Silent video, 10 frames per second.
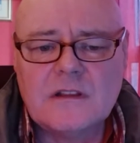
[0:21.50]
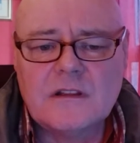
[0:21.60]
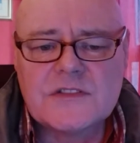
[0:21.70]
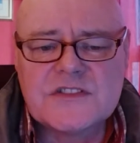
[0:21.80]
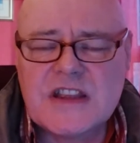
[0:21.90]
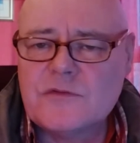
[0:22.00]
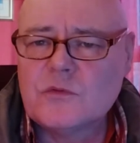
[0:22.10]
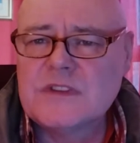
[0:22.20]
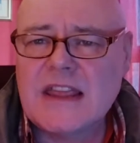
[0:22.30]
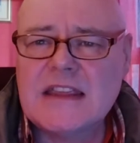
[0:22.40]
several
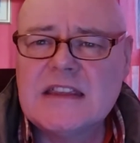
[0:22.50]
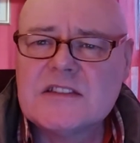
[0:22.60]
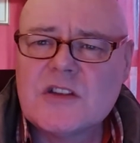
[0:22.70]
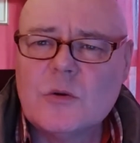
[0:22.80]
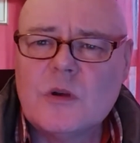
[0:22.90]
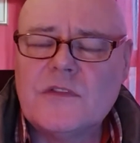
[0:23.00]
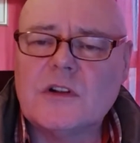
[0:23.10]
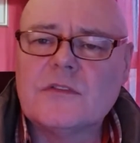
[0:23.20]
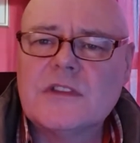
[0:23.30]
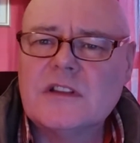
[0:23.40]
decades,
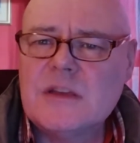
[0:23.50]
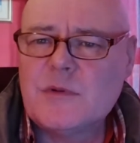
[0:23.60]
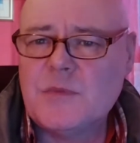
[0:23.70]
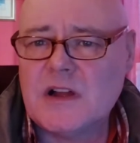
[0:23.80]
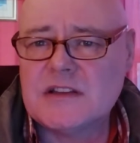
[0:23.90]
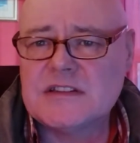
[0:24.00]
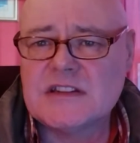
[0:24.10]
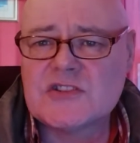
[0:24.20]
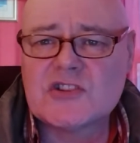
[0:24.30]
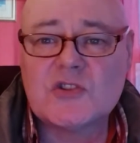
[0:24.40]
however, the Labour Party
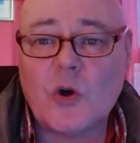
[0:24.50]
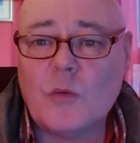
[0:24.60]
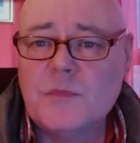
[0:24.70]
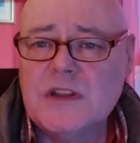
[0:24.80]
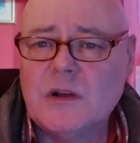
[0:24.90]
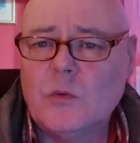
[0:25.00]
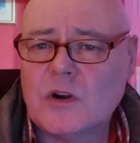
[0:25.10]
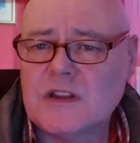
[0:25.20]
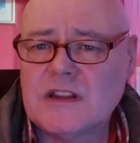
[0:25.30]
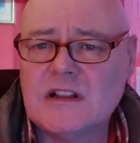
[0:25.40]
has stopped being a
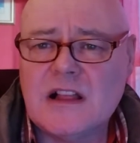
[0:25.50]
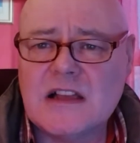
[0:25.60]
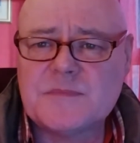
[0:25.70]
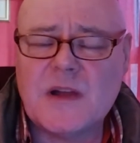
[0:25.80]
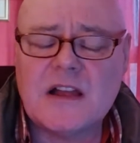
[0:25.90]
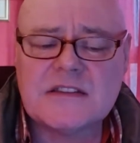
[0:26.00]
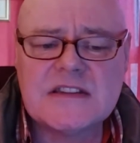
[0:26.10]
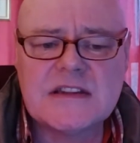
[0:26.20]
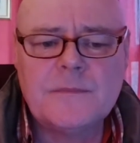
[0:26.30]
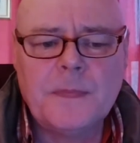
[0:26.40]
working class
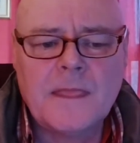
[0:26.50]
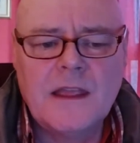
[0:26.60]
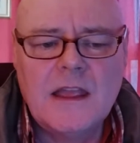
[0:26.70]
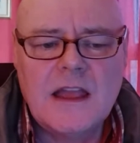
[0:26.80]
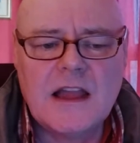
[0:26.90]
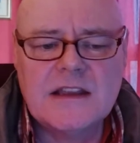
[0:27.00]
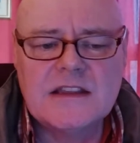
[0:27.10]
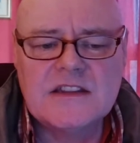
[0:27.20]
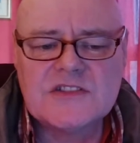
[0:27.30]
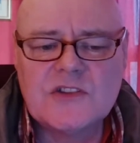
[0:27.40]
party, and
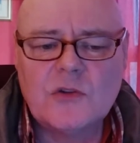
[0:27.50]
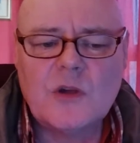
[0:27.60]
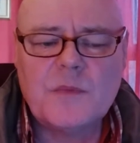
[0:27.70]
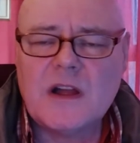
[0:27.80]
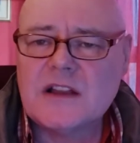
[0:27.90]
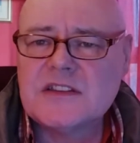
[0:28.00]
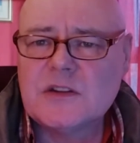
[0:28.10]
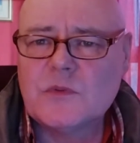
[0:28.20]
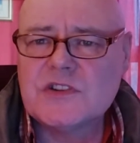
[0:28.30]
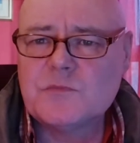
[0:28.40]
it is now a party
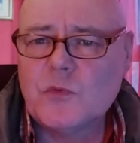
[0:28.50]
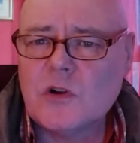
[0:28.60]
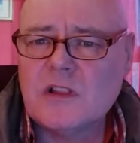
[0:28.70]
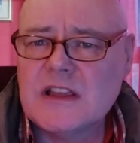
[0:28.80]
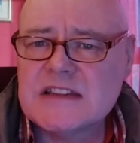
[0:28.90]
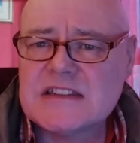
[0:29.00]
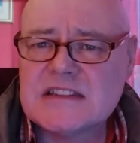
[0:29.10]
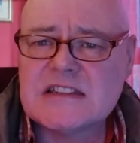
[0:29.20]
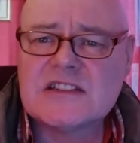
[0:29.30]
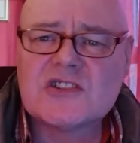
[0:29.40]
which more or less
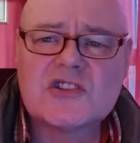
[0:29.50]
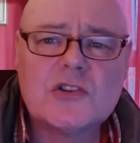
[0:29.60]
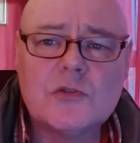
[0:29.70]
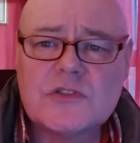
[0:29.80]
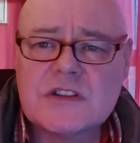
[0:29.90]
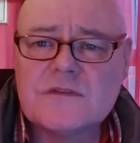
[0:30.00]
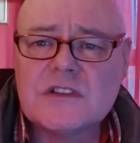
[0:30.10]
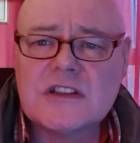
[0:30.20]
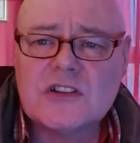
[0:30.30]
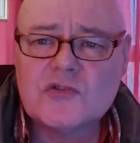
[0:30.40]
is
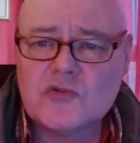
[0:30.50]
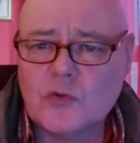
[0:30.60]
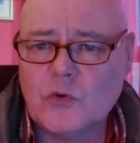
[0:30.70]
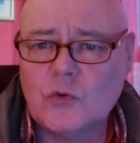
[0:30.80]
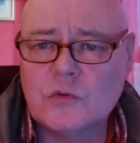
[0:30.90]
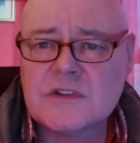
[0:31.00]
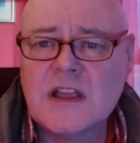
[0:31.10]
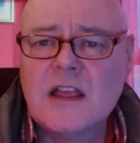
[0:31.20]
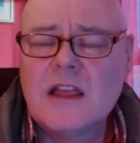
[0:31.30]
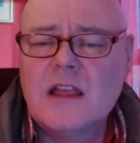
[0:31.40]
exclusively controlled
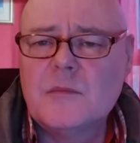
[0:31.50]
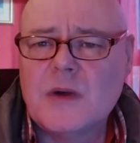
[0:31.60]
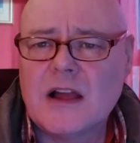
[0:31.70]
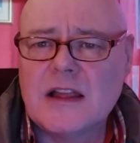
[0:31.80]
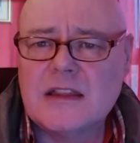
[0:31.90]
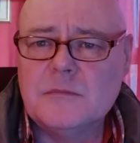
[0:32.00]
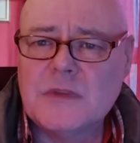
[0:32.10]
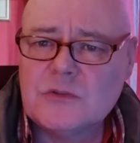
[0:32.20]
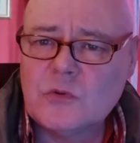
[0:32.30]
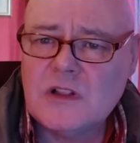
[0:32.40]
by
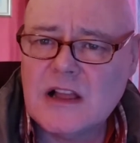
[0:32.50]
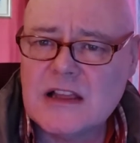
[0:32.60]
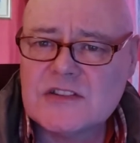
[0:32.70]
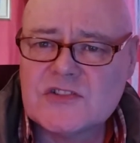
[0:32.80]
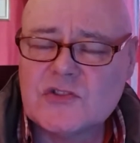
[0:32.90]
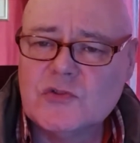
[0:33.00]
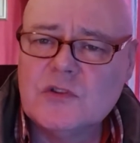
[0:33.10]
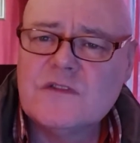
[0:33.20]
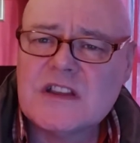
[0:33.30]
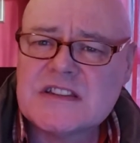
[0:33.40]
middle class,
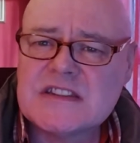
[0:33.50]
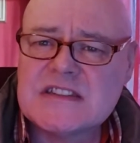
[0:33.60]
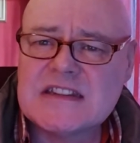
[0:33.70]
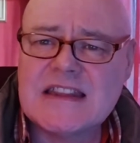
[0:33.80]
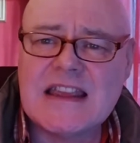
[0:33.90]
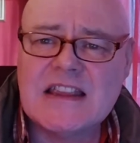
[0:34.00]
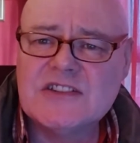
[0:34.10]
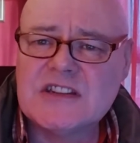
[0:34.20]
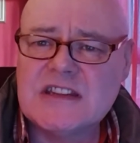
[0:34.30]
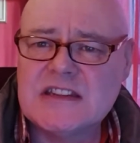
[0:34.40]
university
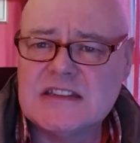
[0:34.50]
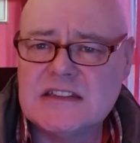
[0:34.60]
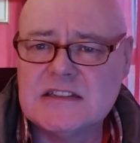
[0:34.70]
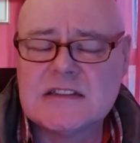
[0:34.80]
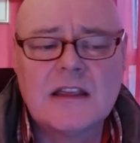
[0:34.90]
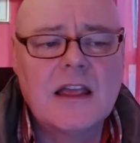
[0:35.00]
educated